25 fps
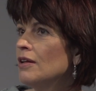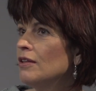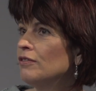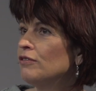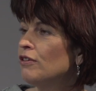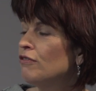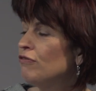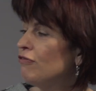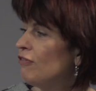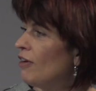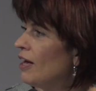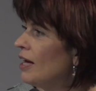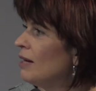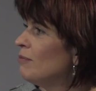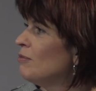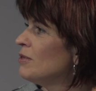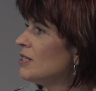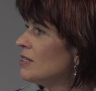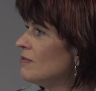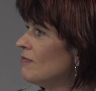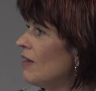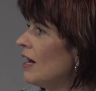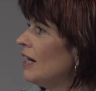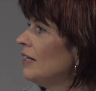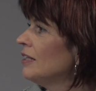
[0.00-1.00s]
The
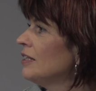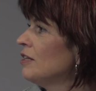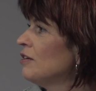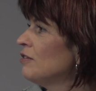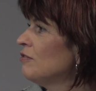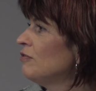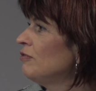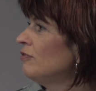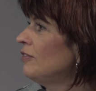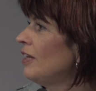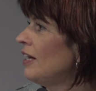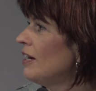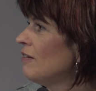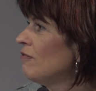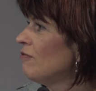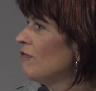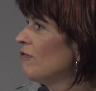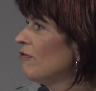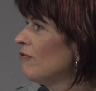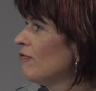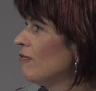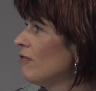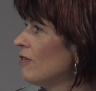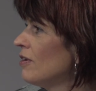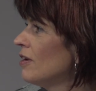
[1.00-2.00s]
famous valley of
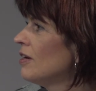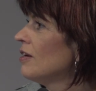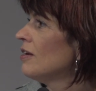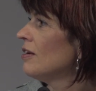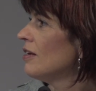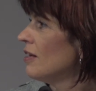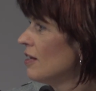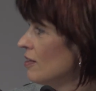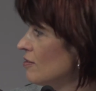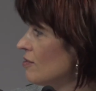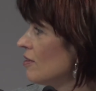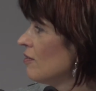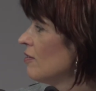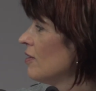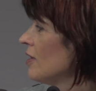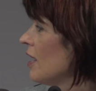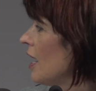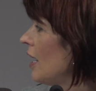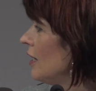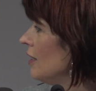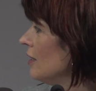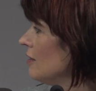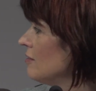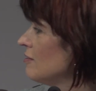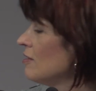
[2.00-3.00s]
death is a
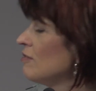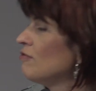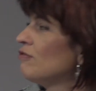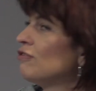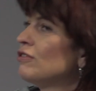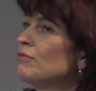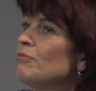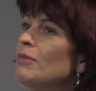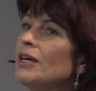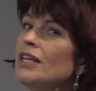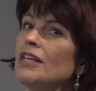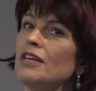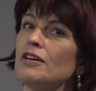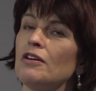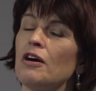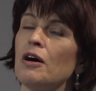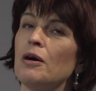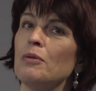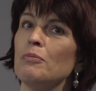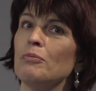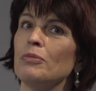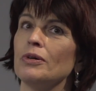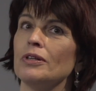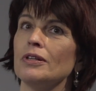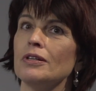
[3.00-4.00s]
reality for many
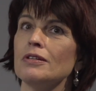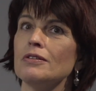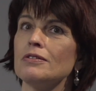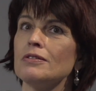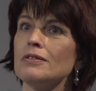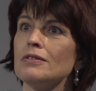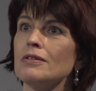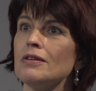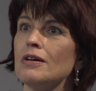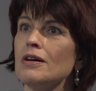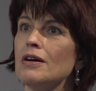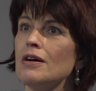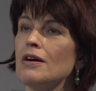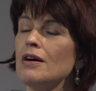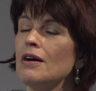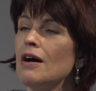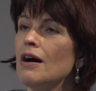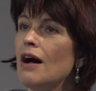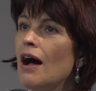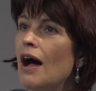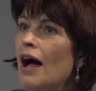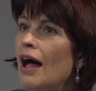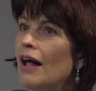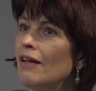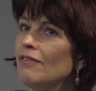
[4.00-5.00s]
companies.
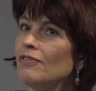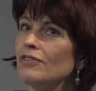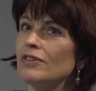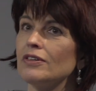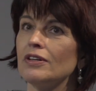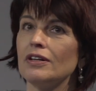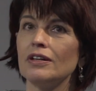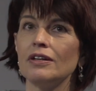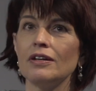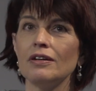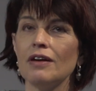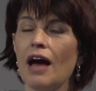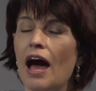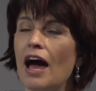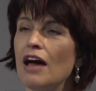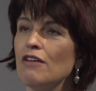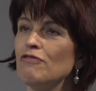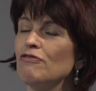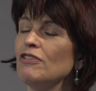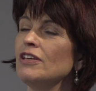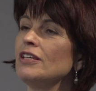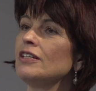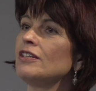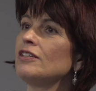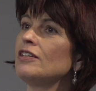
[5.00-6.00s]
And I
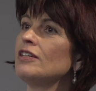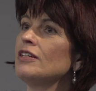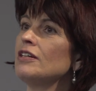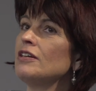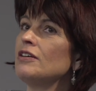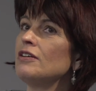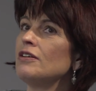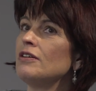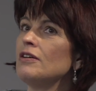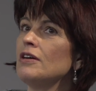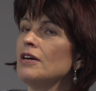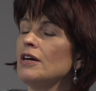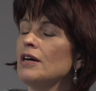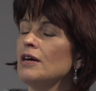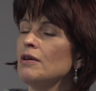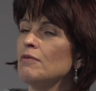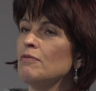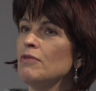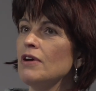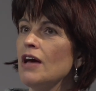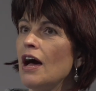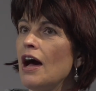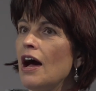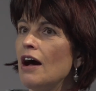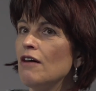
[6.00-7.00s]
think here
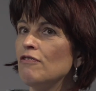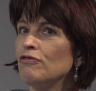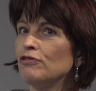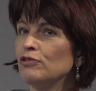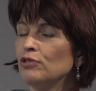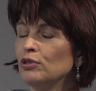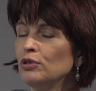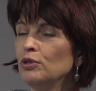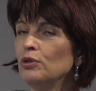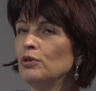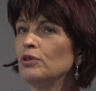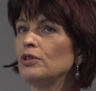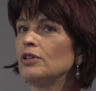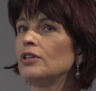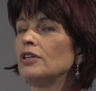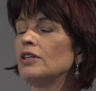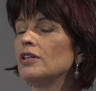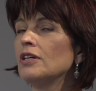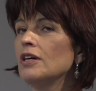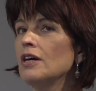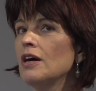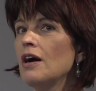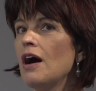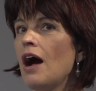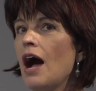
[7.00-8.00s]
we have to look
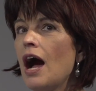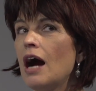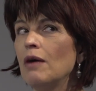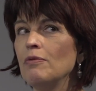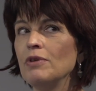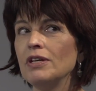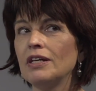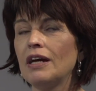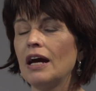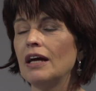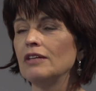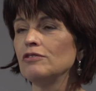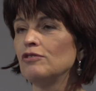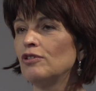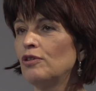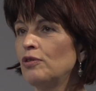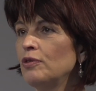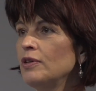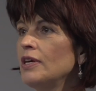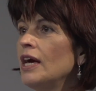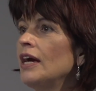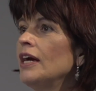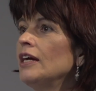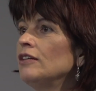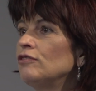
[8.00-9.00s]
how we can
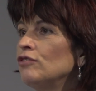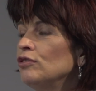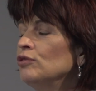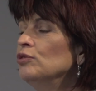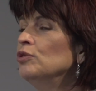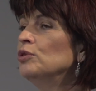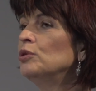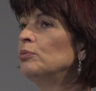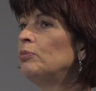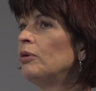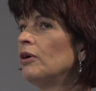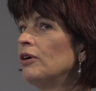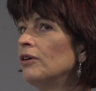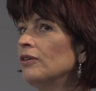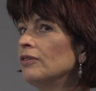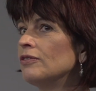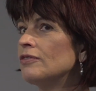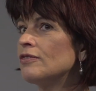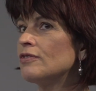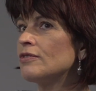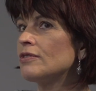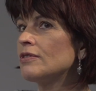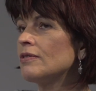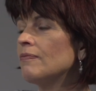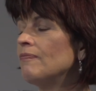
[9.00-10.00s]
create new
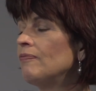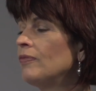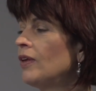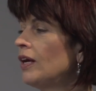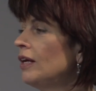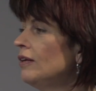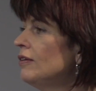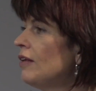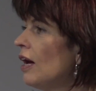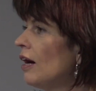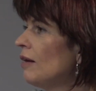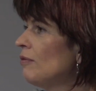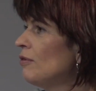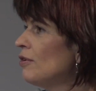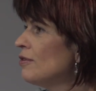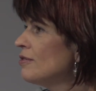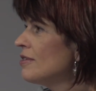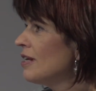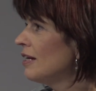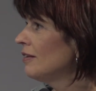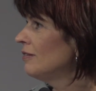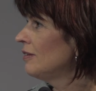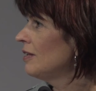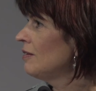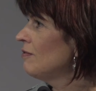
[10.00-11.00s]
bonds. In Davos
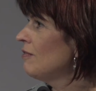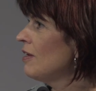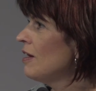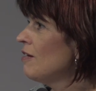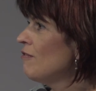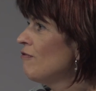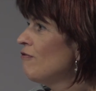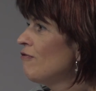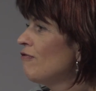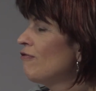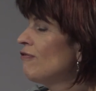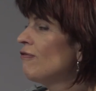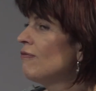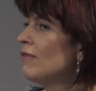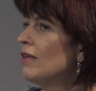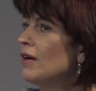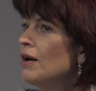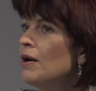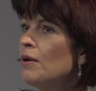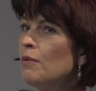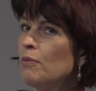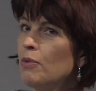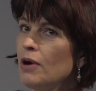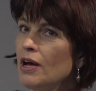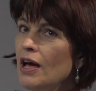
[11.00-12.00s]
at the WEF,
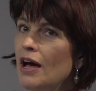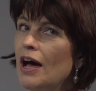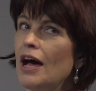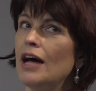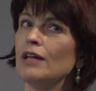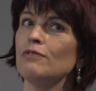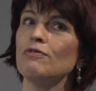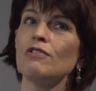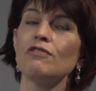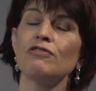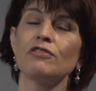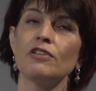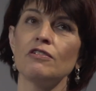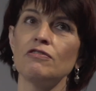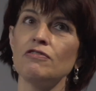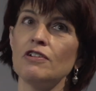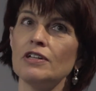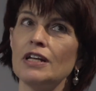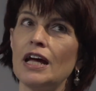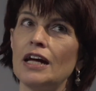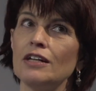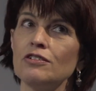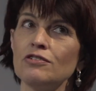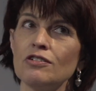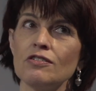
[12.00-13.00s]
we had with the
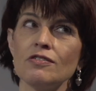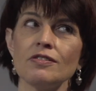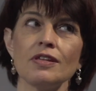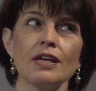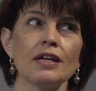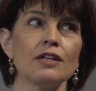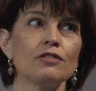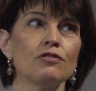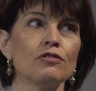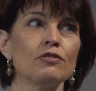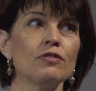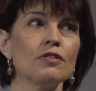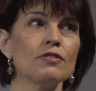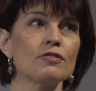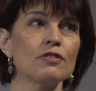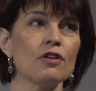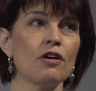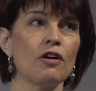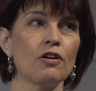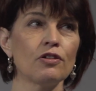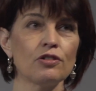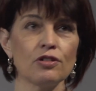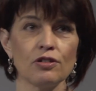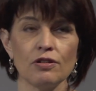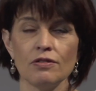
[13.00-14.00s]
financial sector
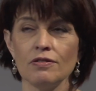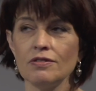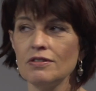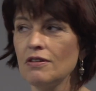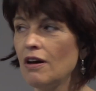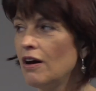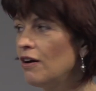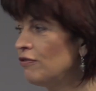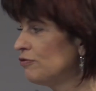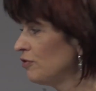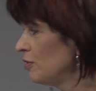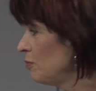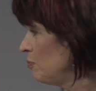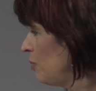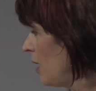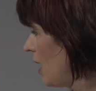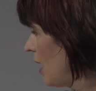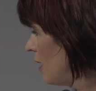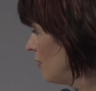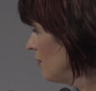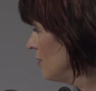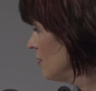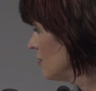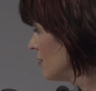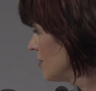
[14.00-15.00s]
discussions after
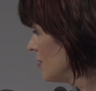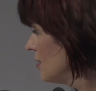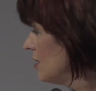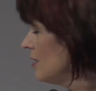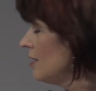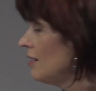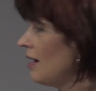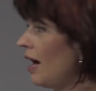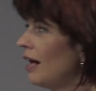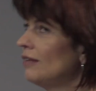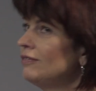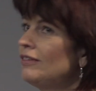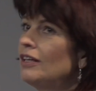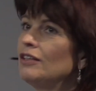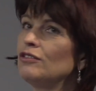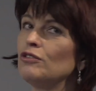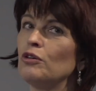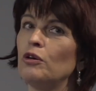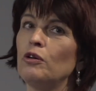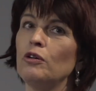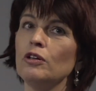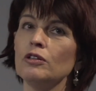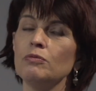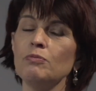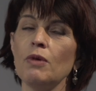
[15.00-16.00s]
Paris, and they
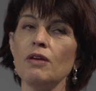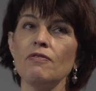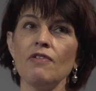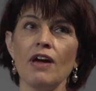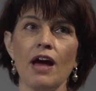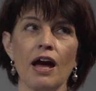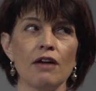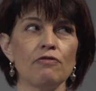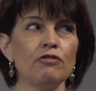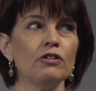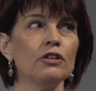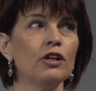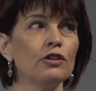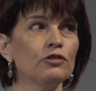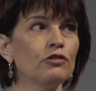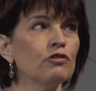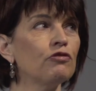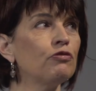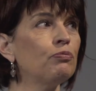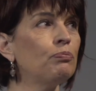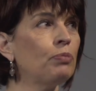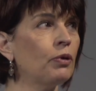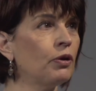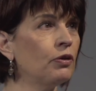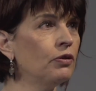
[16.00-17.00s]
told me we have a lot
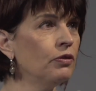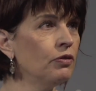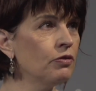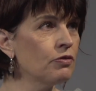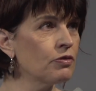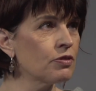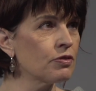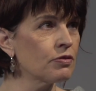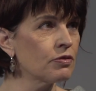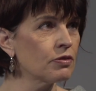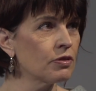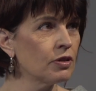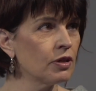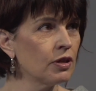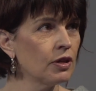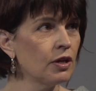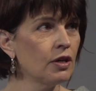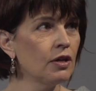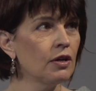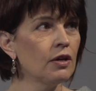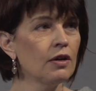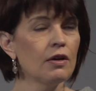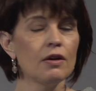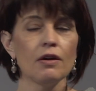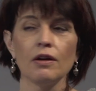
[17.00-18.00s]
of bonds,
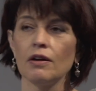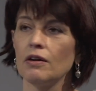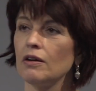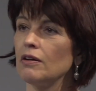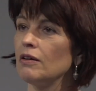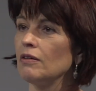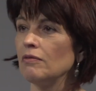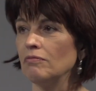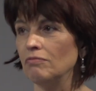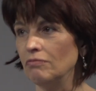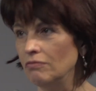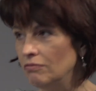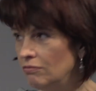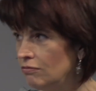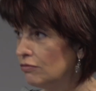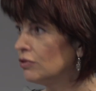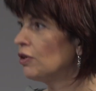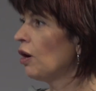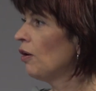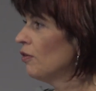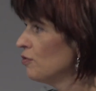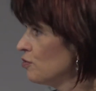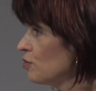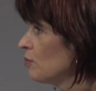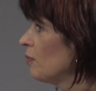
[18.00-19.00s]

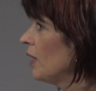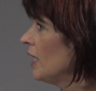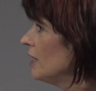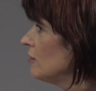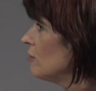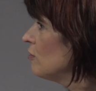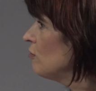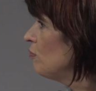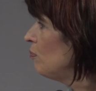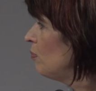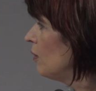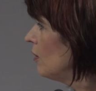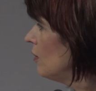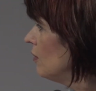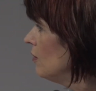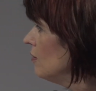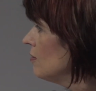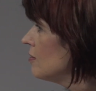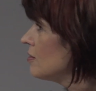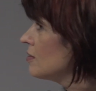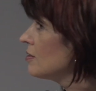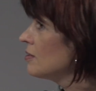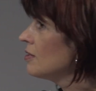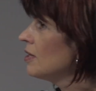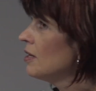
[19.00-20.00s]
conservative
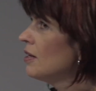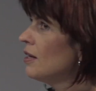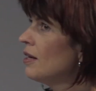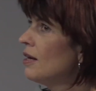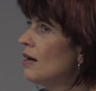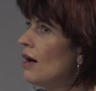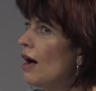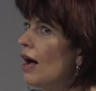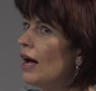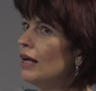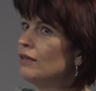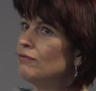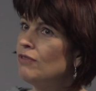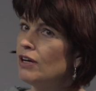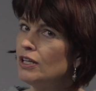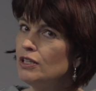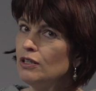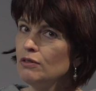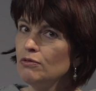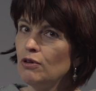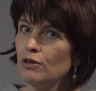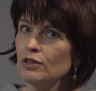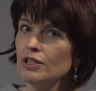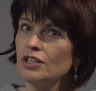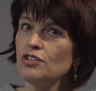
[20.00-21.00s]
bonds, and when you
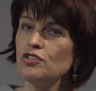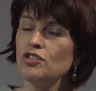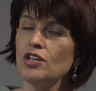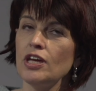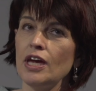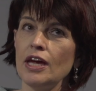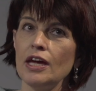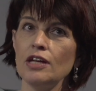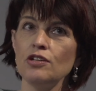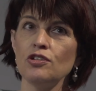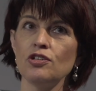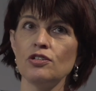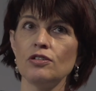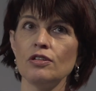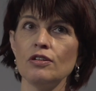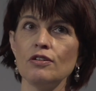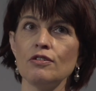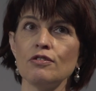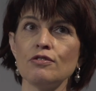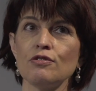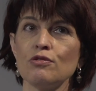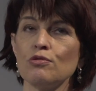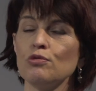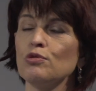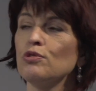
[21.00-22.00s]
want to change
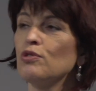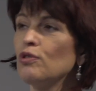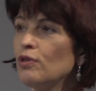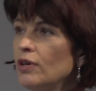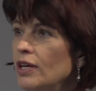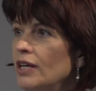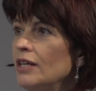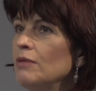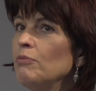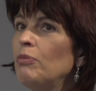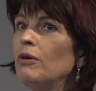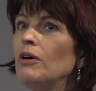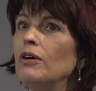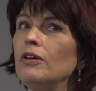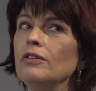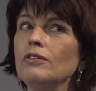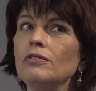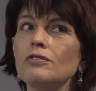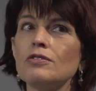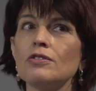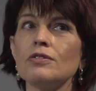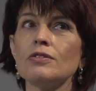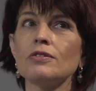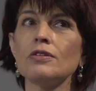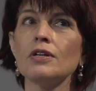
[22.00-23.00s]
these to green
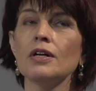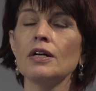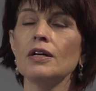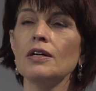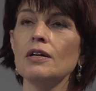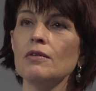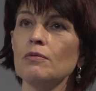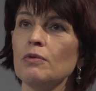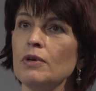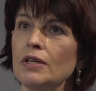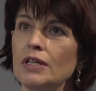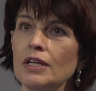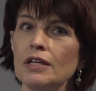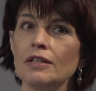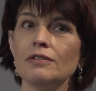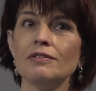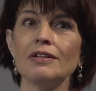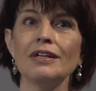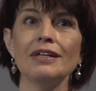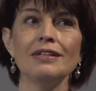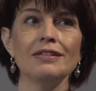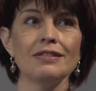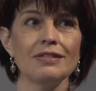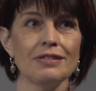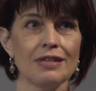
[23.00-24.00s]
bonds, we need
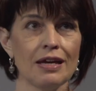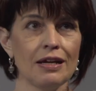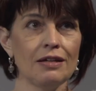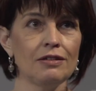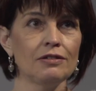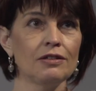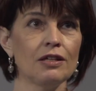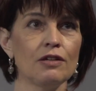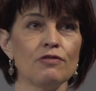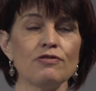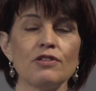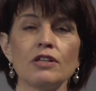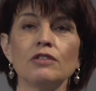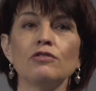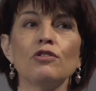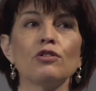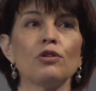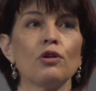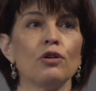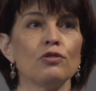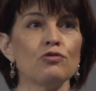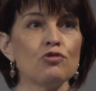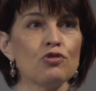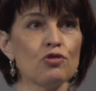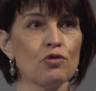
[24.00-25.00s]
incentives in the
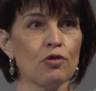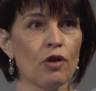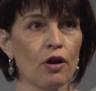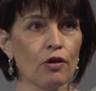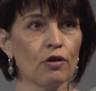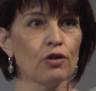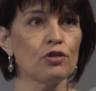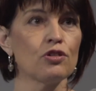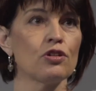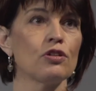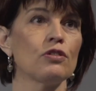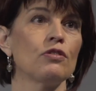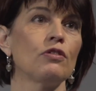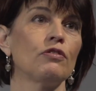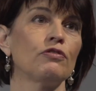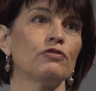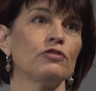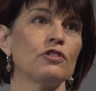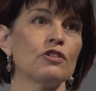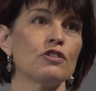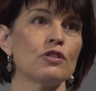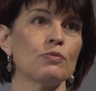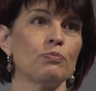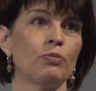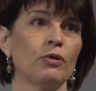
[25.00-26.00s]
construction of these